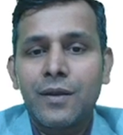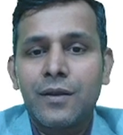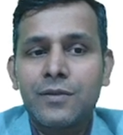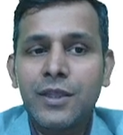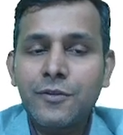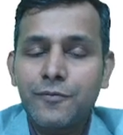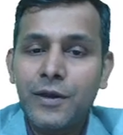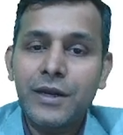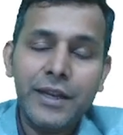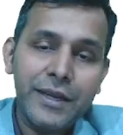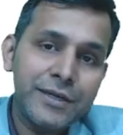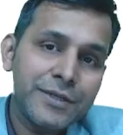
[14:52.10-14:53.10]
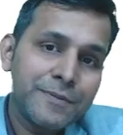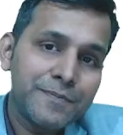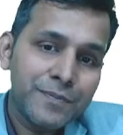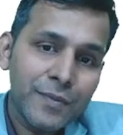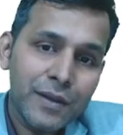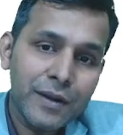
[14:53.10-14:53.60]
this filtrate
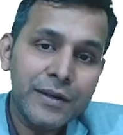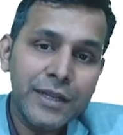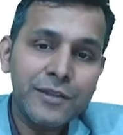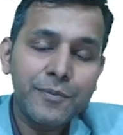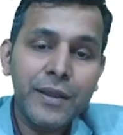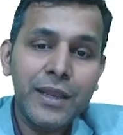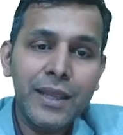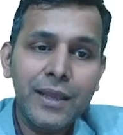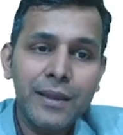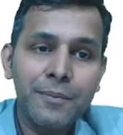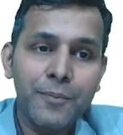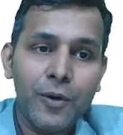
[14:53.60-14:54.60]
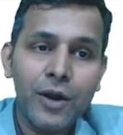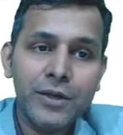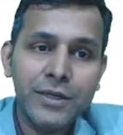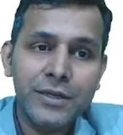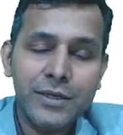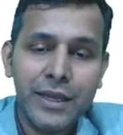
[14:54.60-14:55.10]
contains many
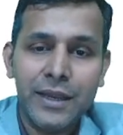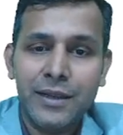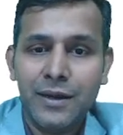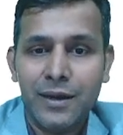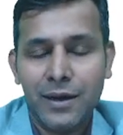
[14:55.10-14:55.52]
important and